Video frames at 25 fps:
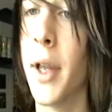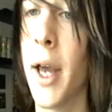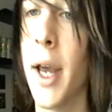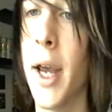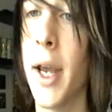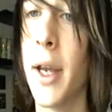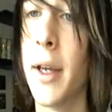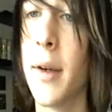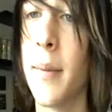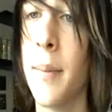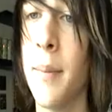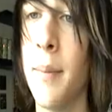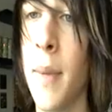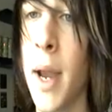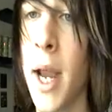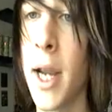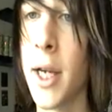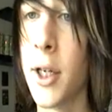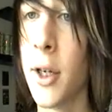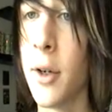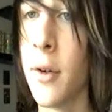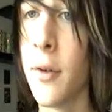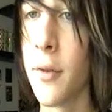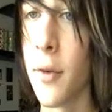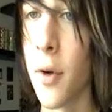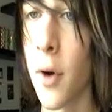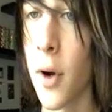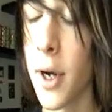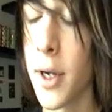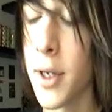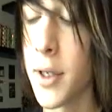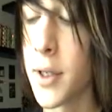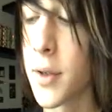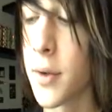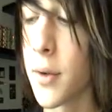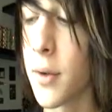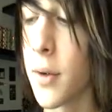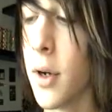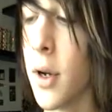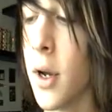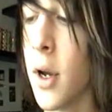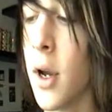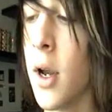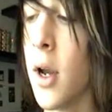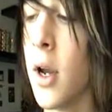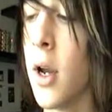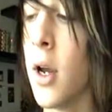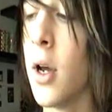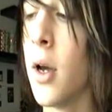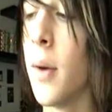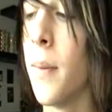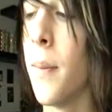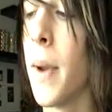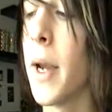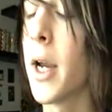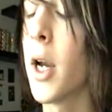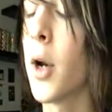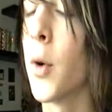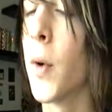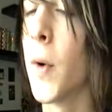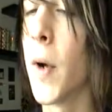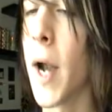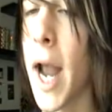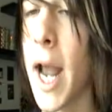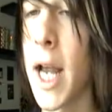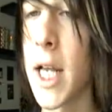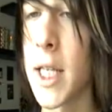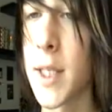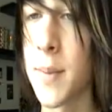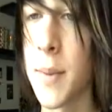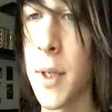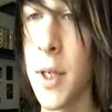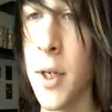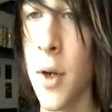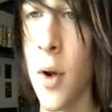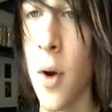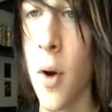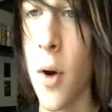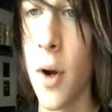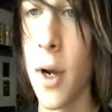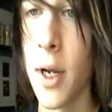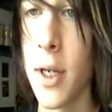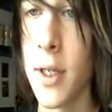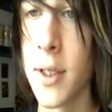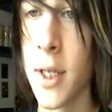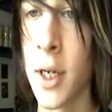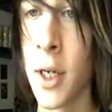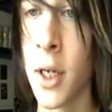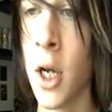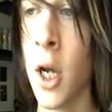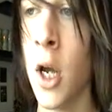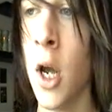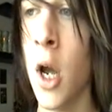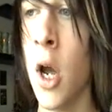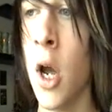like make your voice, make a raspy noise, like,